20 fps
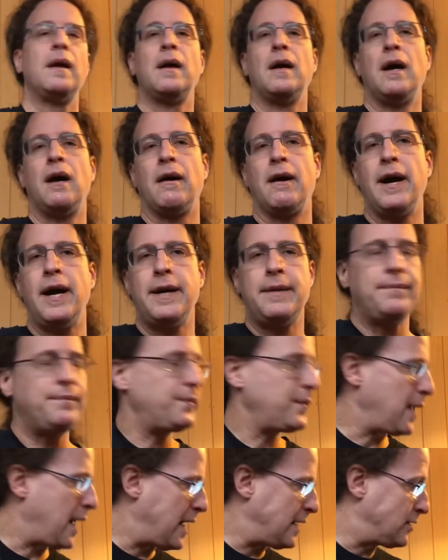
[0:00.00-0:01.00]
All right,
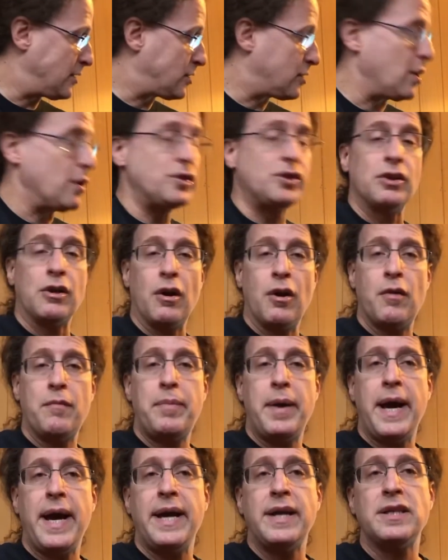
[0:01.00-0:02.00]
and just go at your own
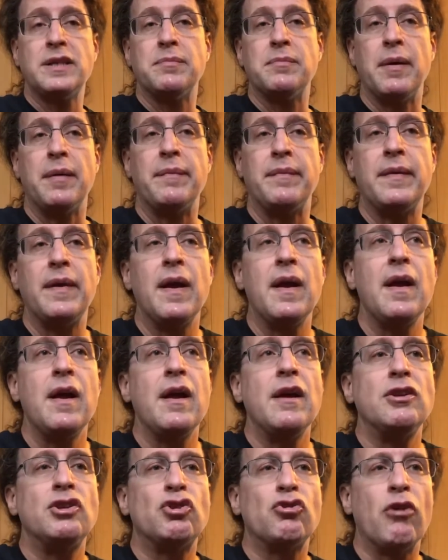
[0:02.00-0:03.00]
pace, but
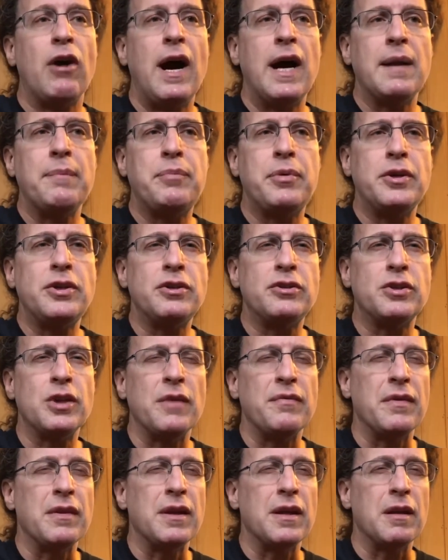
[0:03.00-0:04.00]
try to push
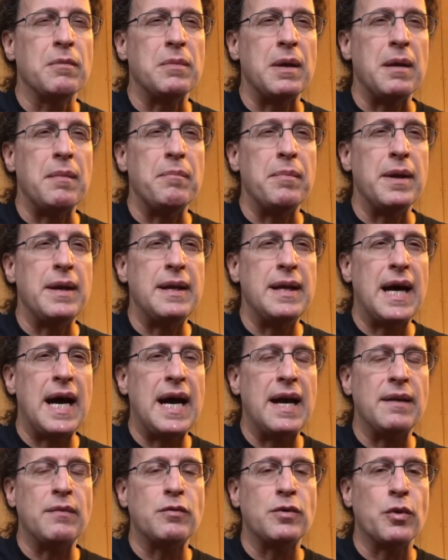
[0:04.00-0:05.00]
yourself a little bit, but
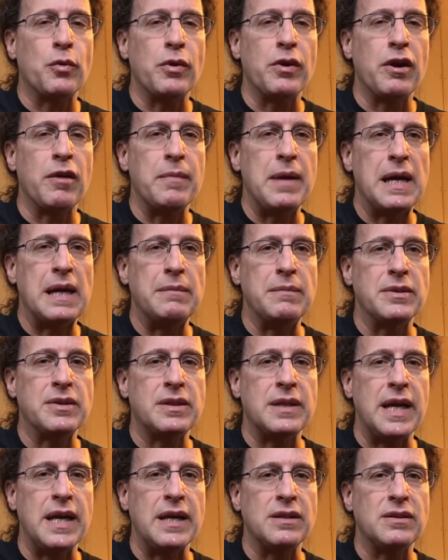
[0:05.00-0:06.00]
not to where you're making
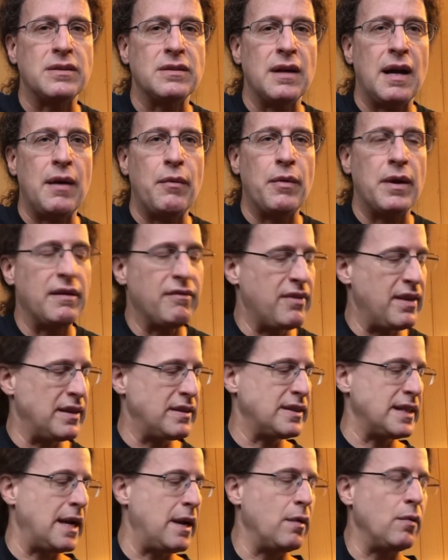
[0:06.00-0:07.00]
mistakes. I want everything to
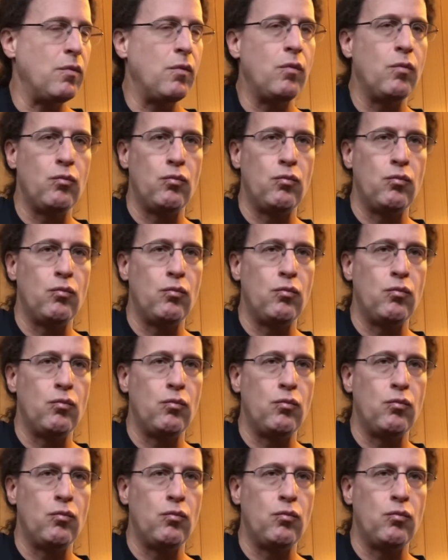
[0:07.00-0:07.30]
sound.